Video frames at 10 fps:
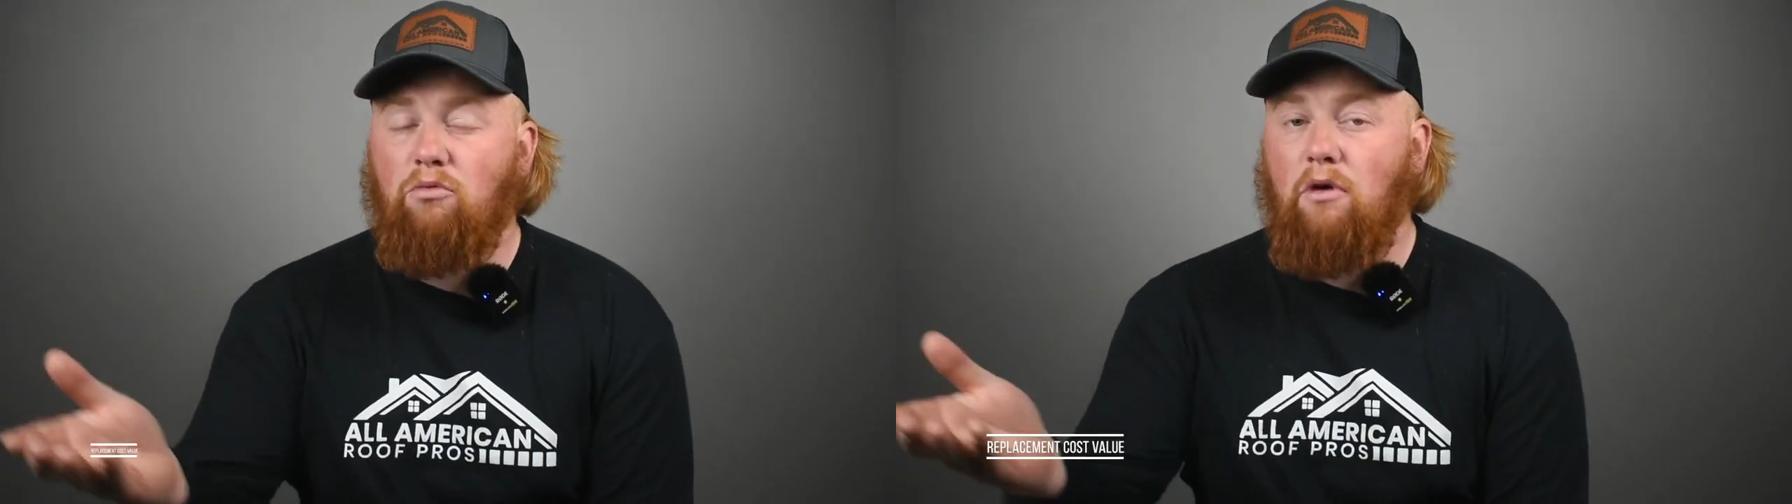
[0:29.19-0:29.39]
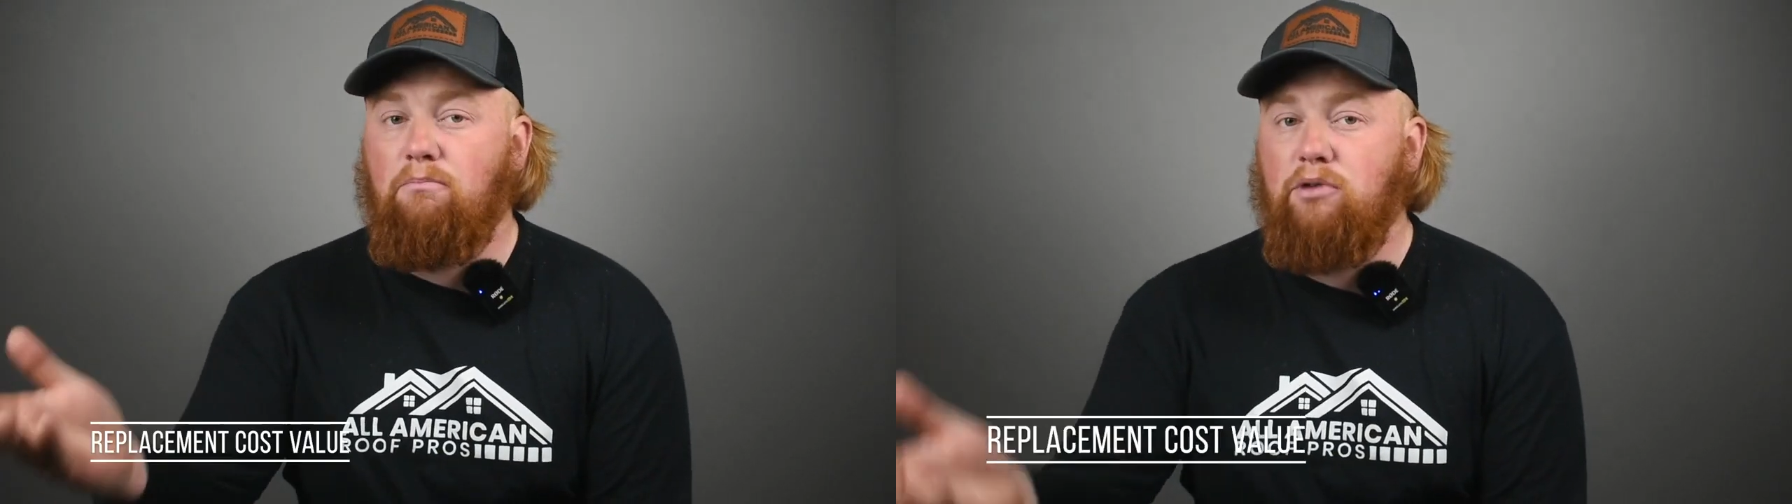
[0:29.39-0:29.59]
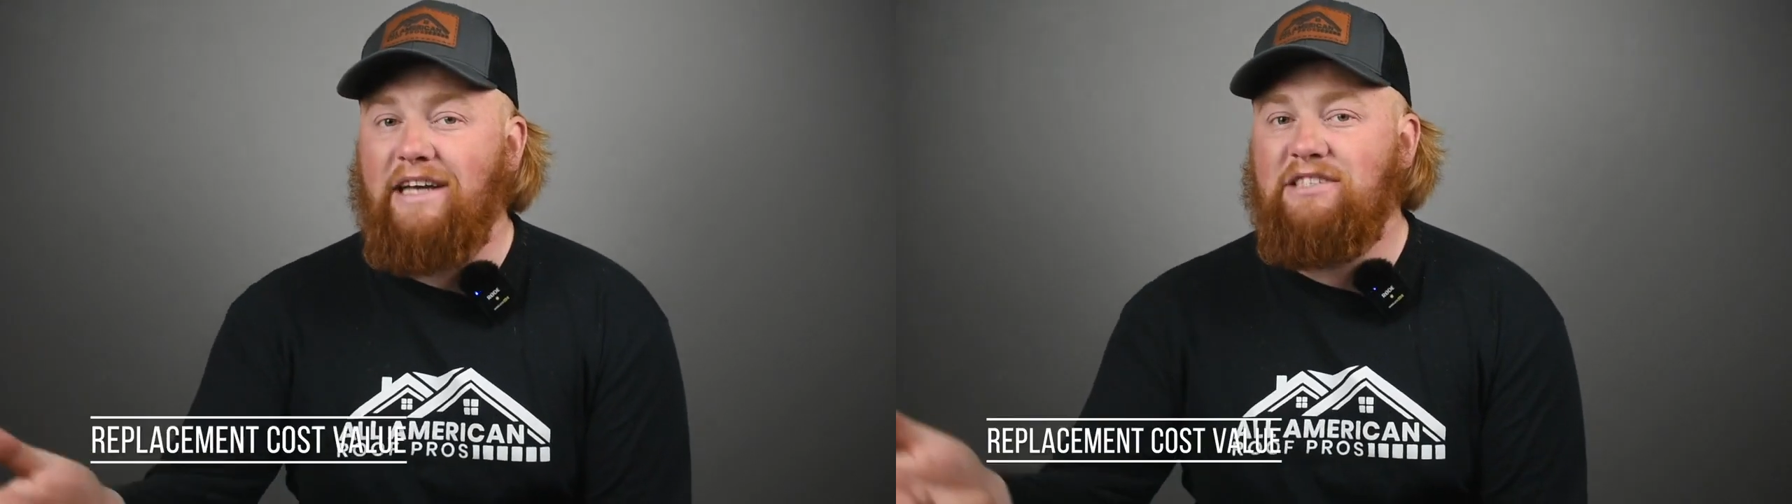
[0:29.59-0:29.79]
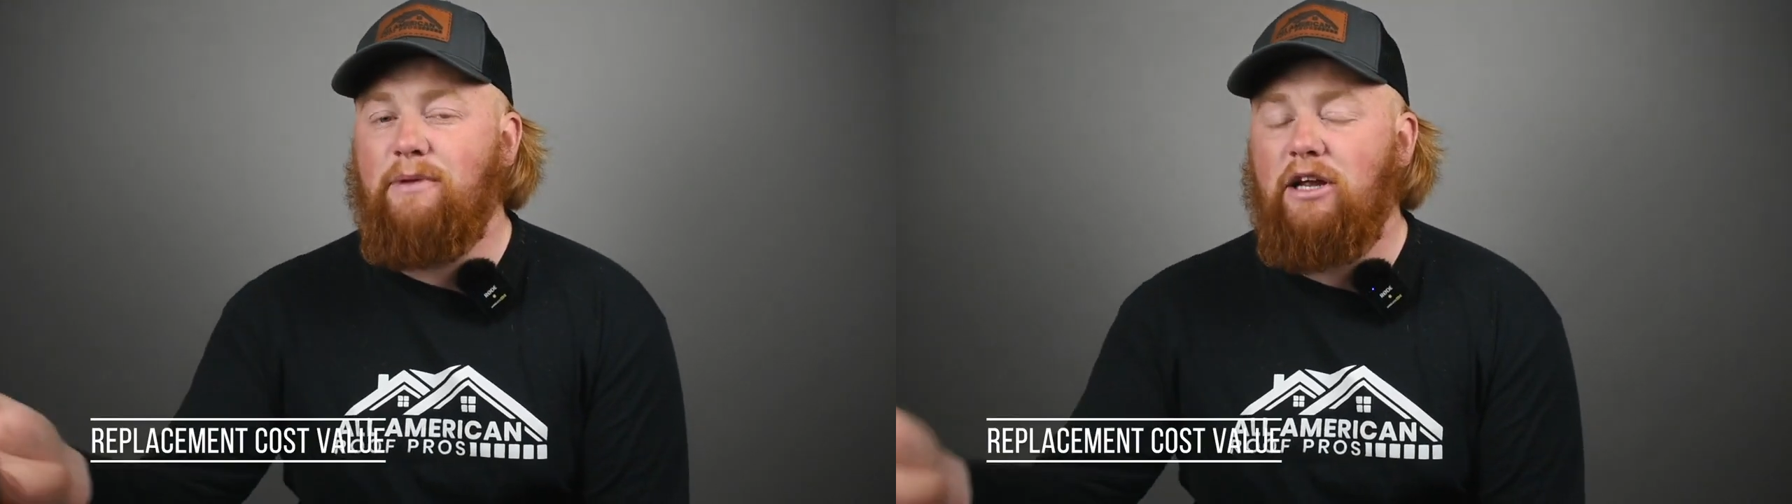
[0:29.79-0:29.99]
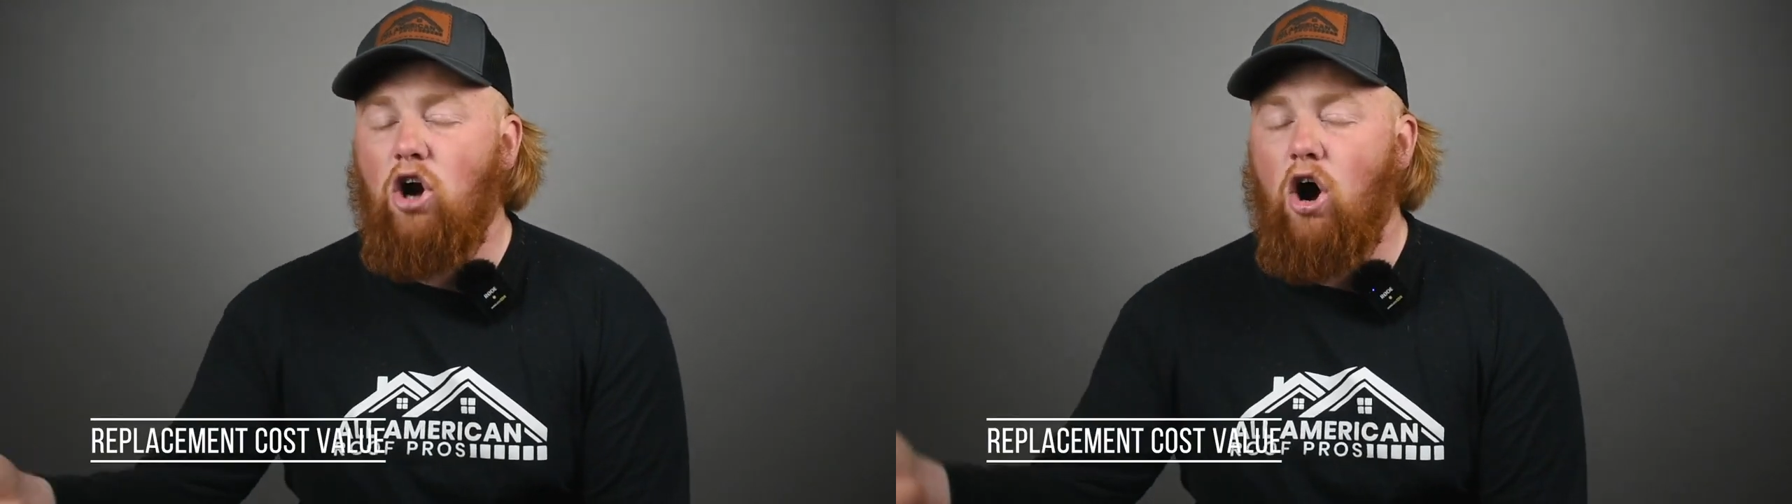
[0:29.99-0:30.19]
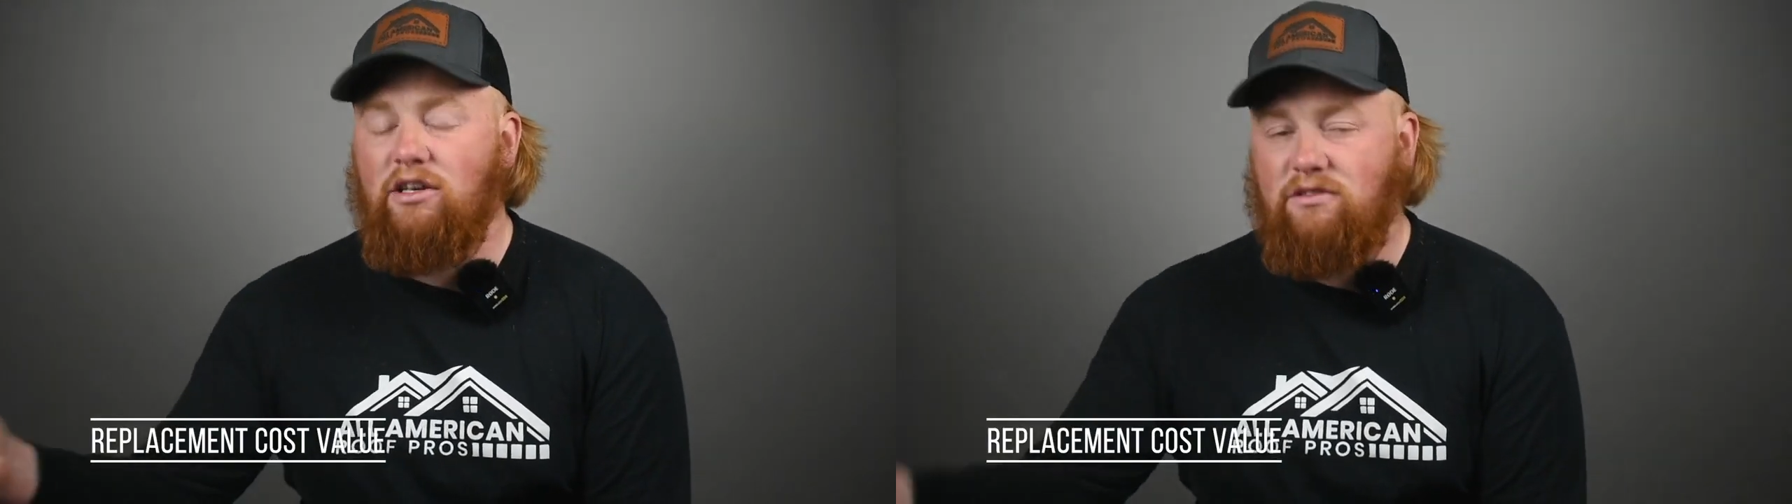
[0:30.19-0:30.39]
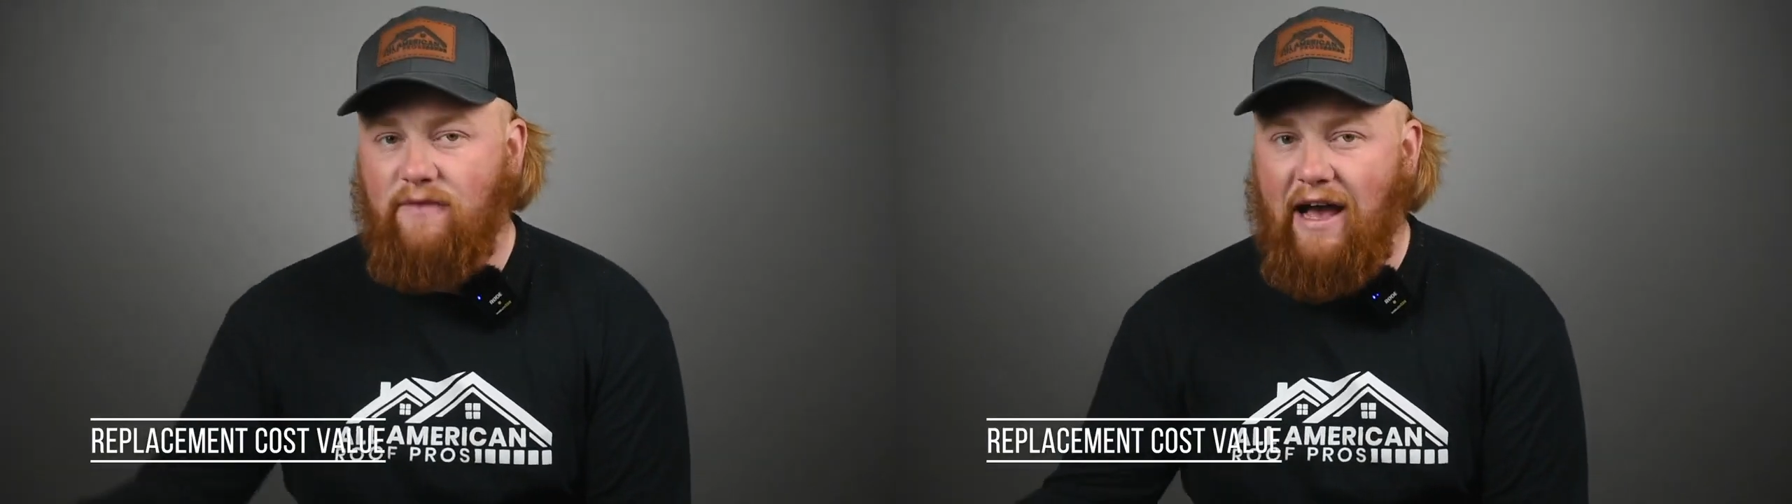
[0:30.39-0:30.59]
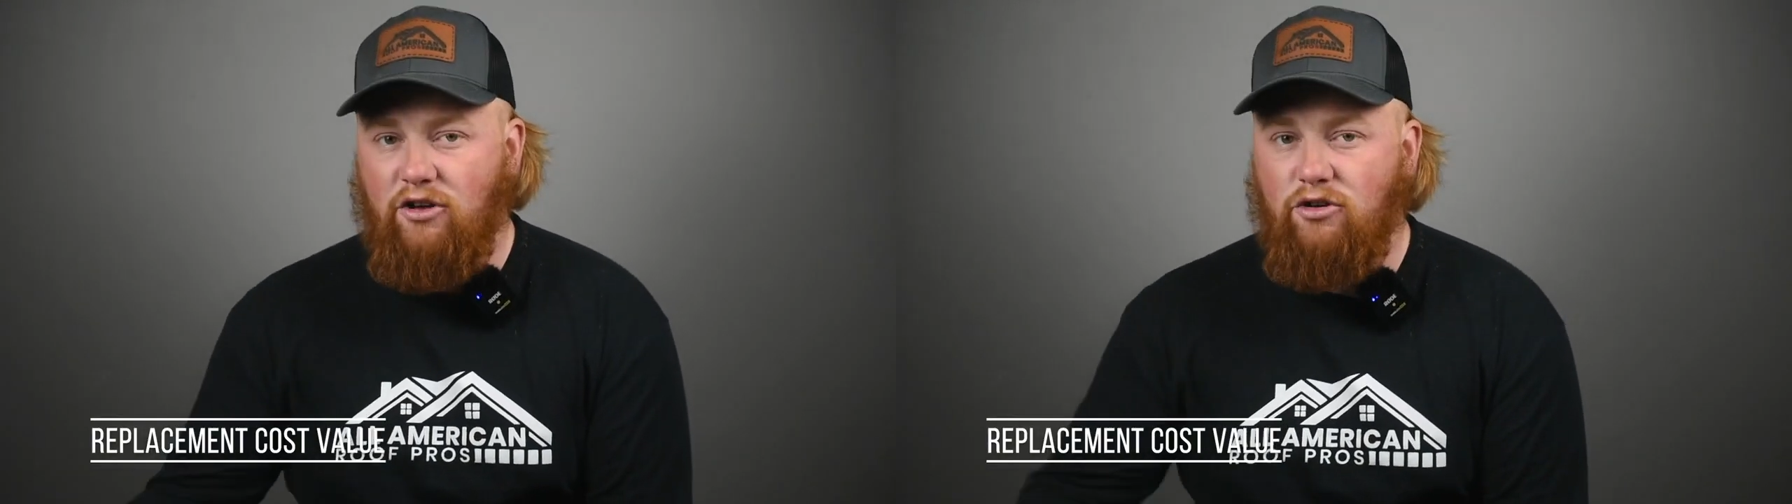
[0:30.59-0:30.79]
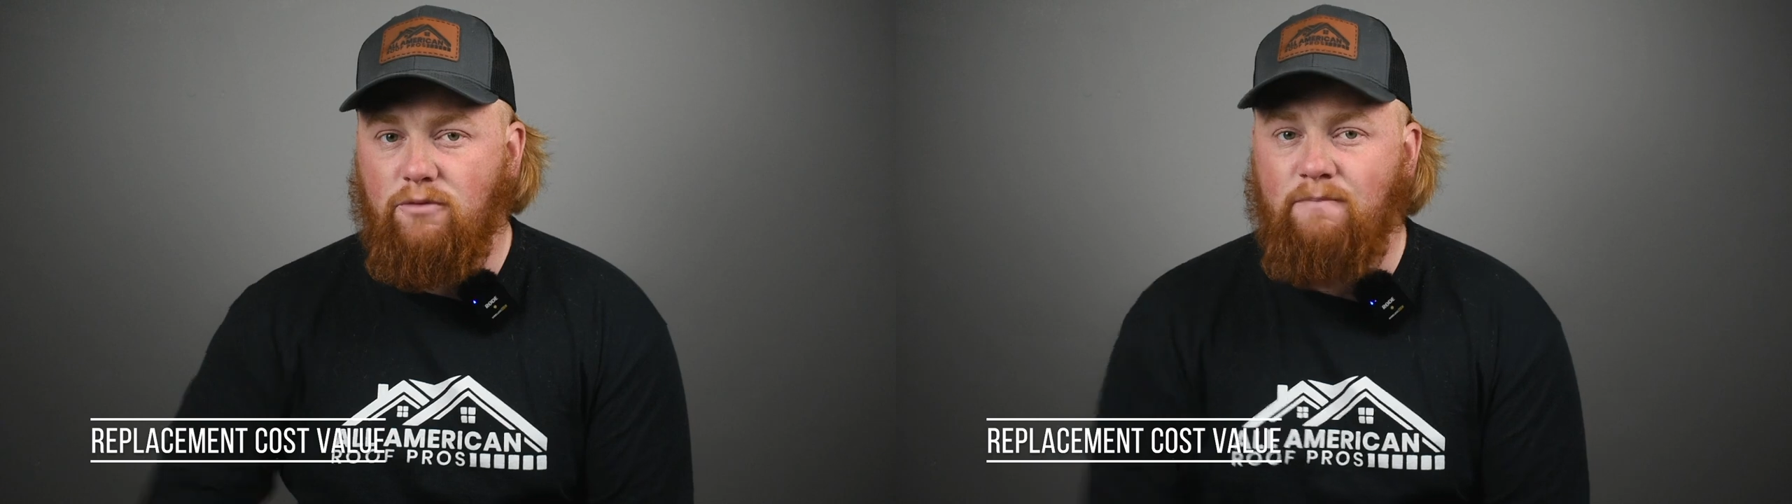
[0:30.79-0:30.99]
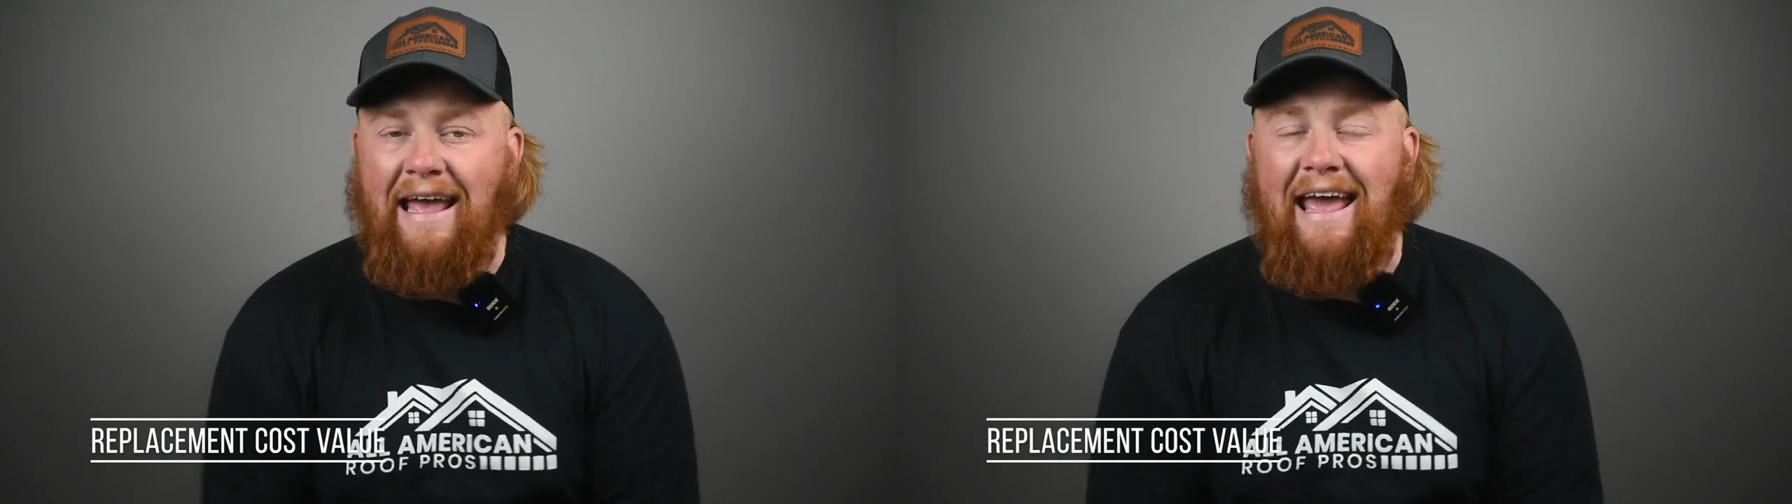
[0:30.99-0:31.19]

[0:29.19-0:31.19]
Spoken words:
replacement cost value